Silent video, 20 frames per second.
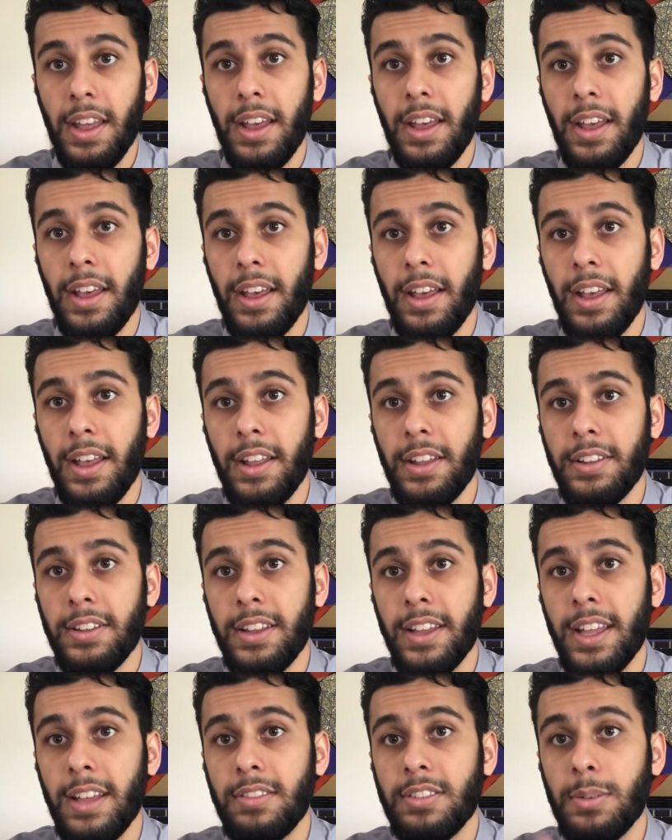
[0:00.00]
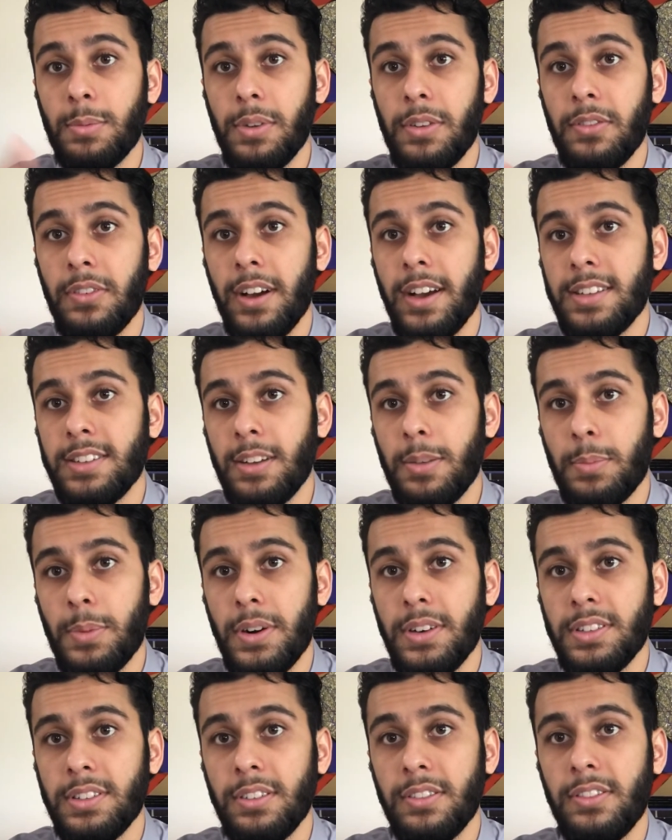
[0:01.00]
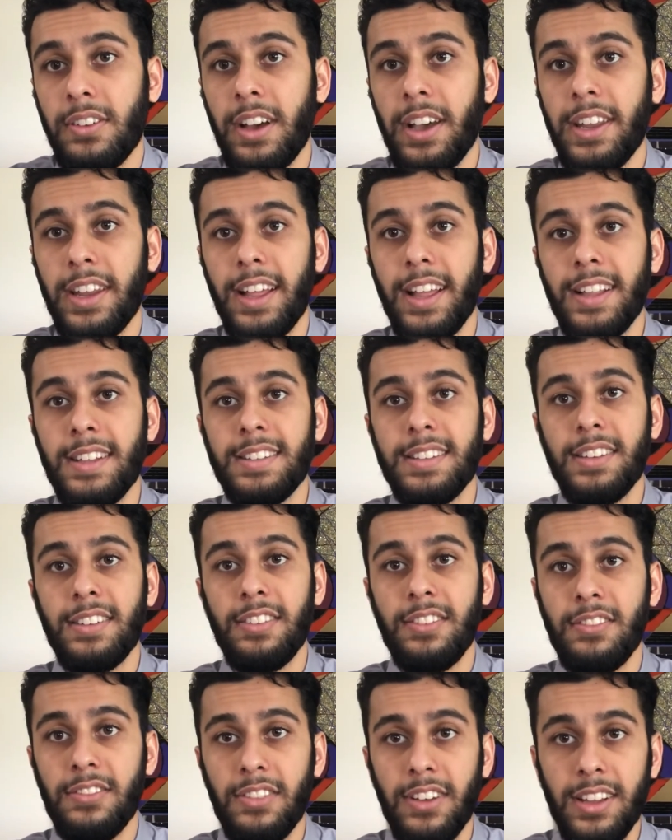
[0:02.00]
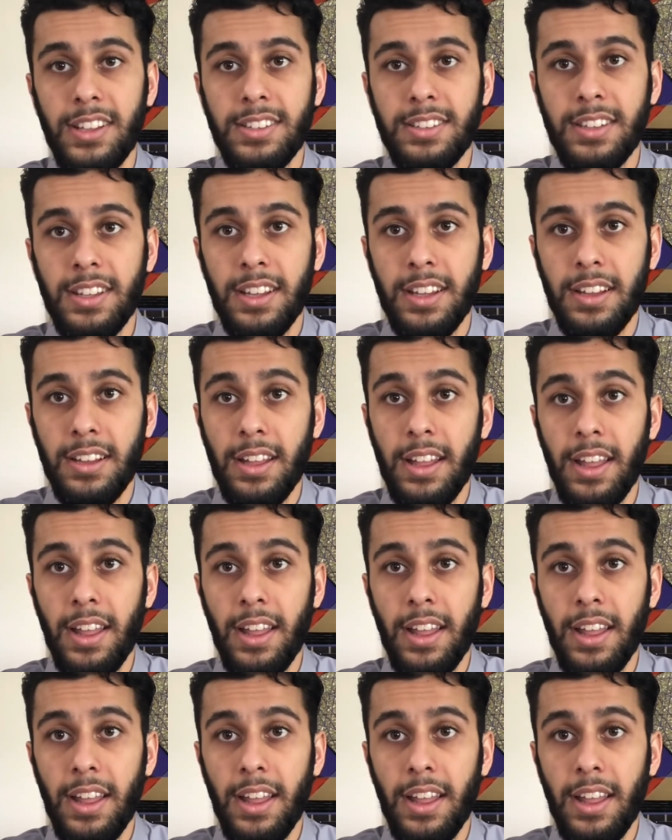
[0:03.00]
and they give some advice on personal finance and investing.